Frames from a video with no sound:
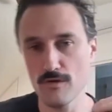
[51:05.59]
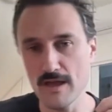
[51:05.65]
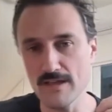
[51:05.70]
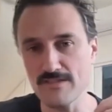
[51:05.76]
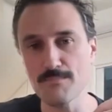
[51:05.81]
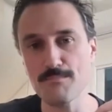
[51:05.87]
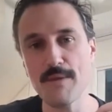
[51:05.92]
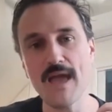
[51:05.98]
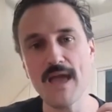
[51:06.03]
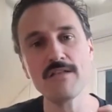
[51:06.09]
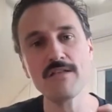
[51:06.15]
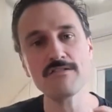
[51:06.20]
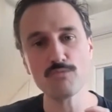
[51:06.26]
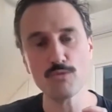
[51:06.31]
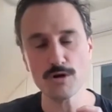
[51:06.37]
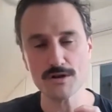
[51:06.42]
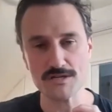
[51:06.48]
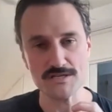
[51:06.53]
it
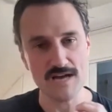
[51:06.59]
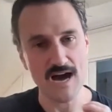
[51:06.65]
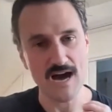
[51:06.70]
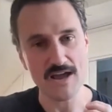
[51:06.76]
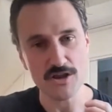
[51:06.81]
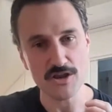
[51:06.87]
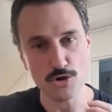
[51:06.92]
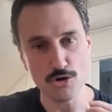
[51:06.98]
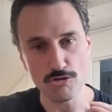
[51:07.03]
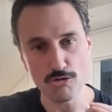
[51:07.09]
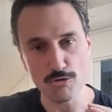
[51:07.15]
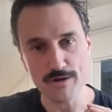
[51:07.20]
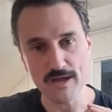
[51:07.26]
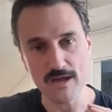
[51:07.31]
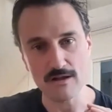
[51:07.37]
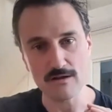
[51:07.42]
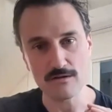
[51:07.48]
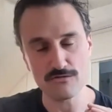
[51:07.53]
depends what data you're
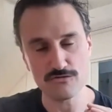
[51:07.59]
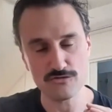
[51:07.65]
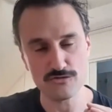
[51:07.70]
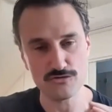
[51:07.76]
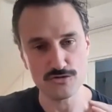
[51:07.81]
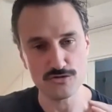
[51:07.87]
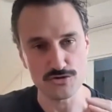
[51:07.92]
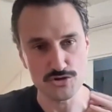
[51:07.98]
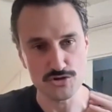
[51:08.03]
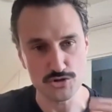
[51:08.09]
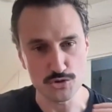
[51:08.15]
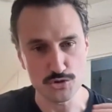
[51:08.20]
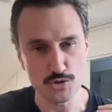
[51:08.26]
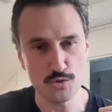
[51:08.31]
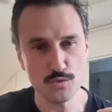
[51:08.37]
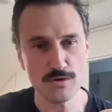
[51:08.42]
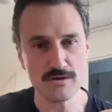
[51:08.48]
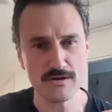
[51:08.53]
looking to
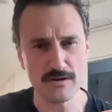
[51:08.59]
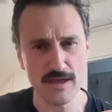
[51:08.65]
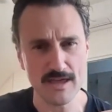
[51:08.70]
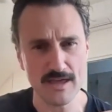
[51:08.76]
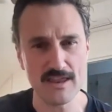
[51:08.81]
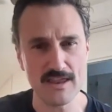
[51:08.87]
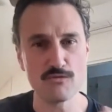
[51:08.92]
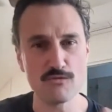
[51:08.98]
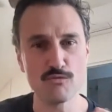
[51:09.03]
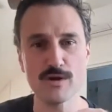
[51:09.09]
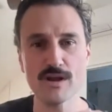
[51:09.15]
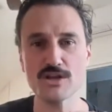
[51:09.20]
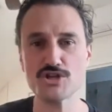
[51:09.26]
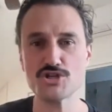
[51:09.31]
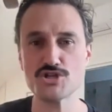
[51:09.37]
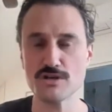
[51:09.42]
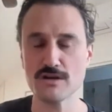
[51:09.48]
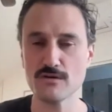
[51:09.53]
do and
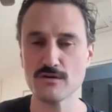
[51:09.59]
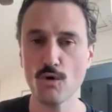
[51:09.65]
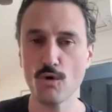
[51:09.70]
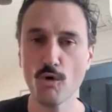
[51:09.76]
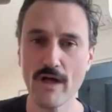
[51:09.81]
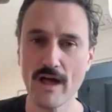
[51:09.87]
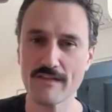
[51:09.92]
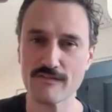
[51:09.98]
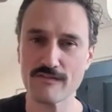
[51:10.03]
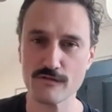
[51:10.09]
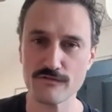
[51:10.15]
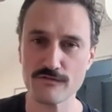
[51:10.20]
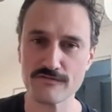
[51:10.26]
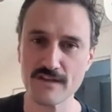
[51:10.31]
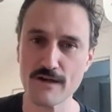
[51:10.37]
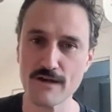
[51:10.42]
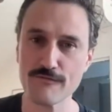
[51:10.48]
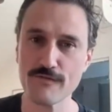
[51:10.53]
enrich and all that sort of
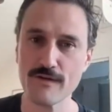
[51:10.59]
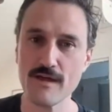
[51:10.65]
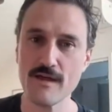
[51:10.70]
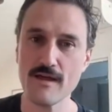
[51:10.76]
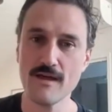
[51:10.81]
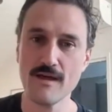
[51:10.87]
stuff.